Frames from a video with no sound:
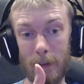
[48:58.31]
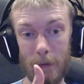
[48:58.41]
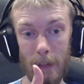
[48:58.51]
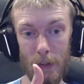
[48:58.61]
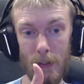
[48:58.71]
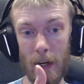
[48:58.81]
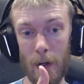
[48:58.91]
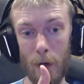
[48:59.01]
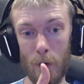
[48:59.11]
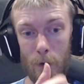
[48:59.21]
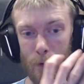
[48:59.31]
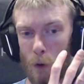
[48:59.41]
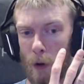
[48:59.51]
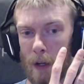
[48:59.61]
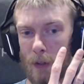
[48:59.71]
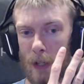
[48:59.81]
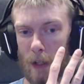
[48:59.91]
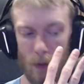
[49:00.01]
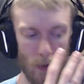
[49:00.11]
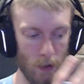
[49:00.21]
that's now 4 out of
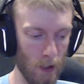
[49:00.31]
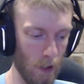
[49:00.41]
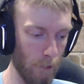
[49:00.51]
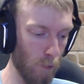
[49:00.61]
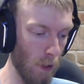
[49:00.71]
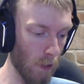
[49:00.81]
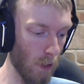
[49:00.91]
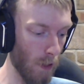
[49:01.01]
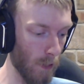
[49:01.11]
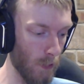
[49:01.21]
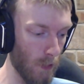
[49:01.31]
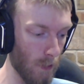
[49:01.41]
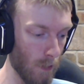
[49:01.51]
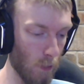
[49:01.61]
6 full art cards. Well,